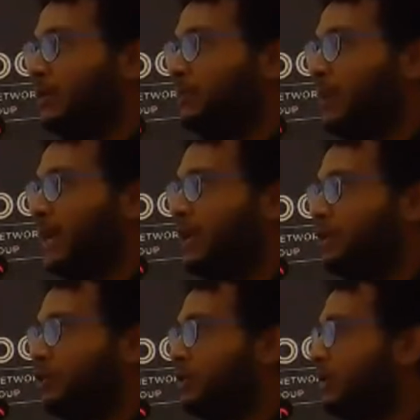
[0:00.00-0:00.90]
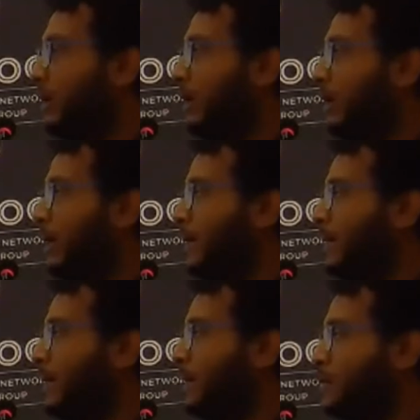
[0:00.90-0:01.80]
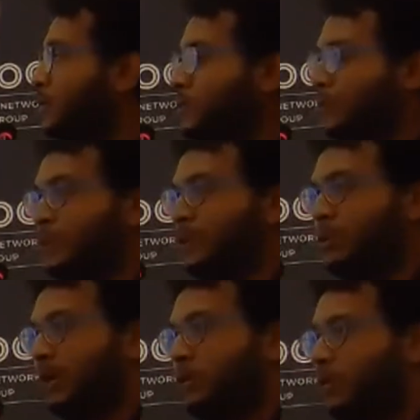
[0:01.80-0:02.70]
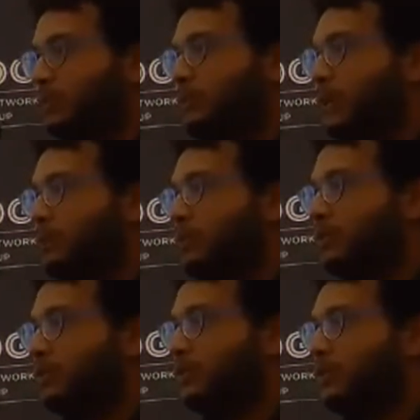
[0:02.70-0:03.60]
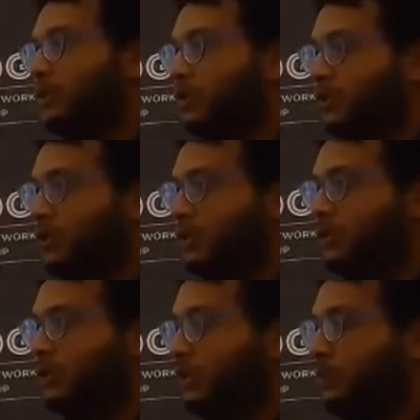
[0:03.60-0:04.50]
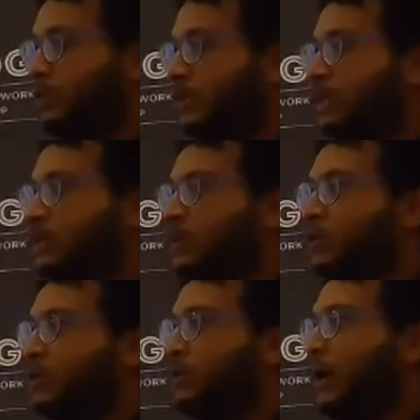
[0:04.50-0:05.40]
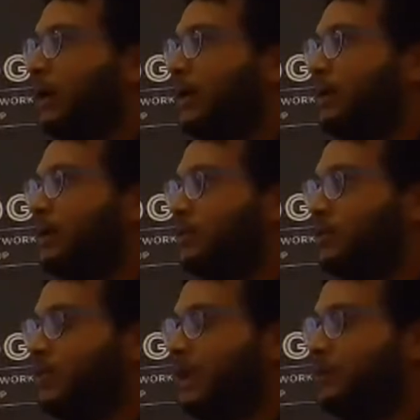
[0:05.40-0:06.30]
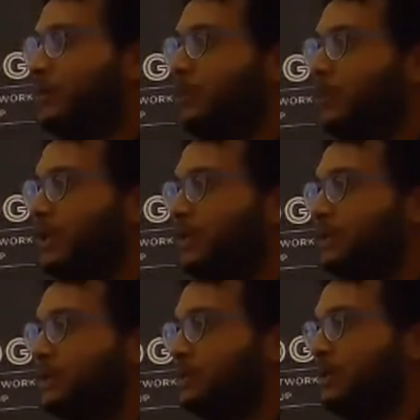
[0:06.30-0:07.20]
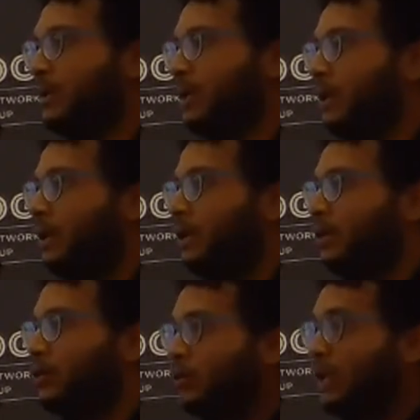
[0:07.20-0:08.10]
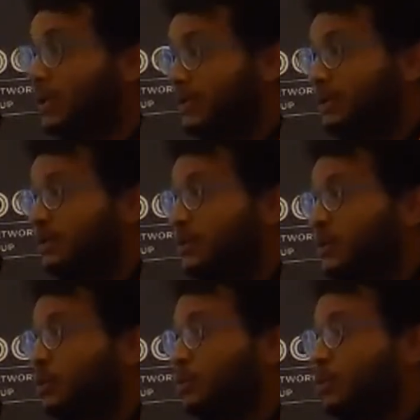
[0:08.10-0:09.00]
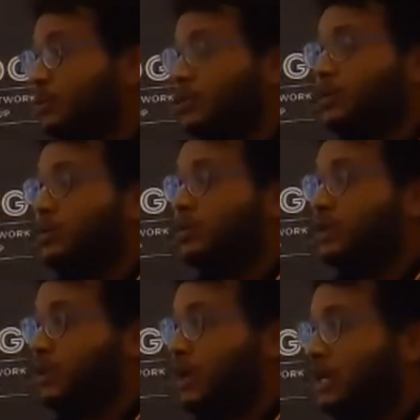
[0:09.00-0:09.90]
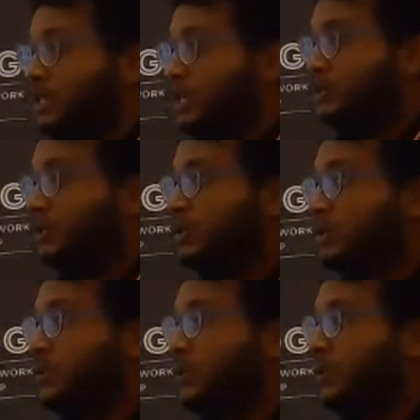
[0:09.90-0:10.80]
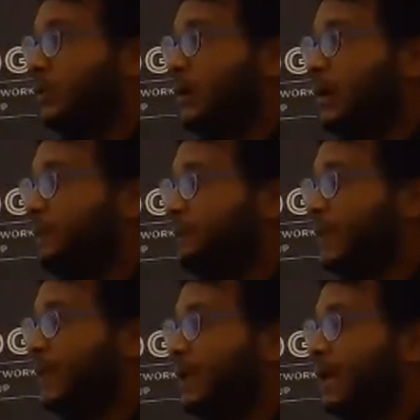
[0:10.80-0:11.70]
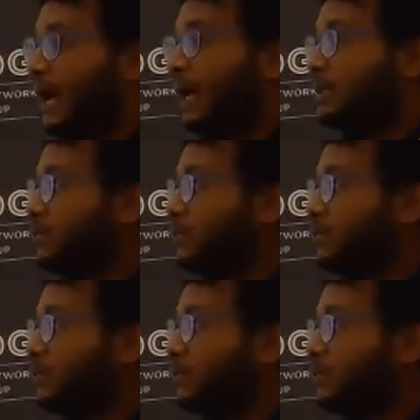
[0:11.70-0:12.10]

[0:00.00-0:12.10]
package, so we really want people to start contributing to the platform, whether it is new data set or new visualization. So as